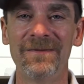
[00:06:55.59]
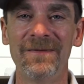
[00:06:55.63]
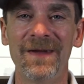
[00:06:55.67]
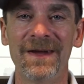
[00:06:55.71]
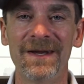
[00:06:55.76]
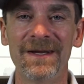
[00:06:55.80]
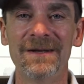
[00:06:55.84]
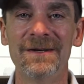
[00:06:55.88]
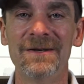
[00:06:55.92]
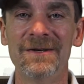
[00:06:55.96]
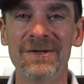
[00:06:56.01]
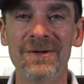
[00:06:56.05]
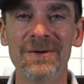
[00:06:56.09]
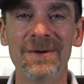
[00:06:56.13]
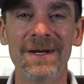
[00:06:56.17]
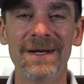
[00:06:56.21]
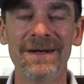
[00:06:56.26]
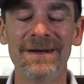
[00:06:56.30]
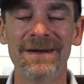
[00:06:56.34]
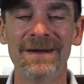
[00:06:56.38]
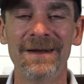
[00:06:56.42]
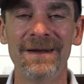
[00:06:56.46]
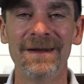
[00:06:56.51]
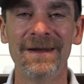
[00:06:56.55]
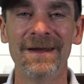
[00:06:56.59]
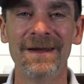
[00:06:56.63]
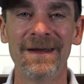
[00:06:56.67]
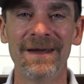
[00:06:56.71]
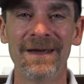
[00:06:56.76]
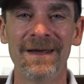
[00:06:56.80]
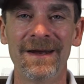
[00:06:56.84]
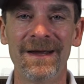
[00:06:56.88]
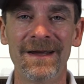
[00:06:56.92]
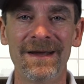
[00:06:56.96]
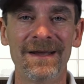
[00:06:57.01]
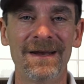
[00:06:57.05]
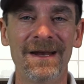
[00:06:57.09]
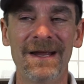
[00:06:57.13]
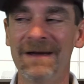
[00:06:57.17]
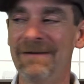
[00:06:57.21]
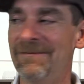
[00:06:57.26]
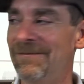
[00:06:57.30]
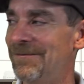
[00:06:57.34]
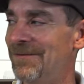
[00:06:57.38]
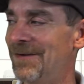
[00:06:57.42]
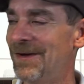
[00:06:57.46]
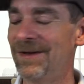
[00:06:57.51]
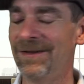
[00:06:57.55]
I can do it and I can
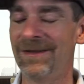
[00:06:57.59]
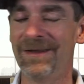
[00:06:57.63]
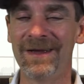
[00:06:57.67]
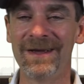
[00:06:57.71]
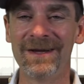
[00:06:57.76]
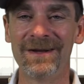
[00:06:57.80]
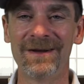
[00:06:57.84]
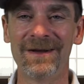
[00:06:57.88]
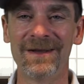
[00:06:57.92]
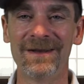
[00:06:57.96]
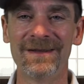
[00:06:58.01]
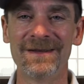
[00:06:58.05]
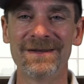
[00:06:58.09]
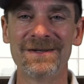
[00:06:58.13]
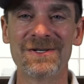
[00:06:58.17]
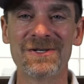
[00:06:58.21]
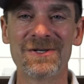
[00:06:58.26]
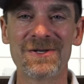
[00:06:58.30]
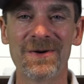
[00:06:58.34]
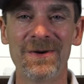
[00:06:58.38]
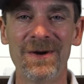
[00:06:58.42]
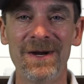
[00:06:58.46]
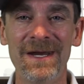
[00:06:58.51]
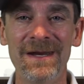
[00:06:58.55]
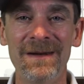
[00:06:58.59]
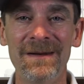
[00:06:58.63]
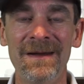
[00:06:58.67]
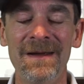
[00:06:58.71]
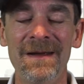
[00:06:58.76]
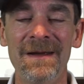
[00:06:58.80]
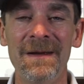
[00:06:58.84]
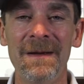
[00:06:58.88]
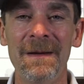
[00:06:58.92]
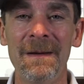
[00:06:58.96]
have fun like on this screen,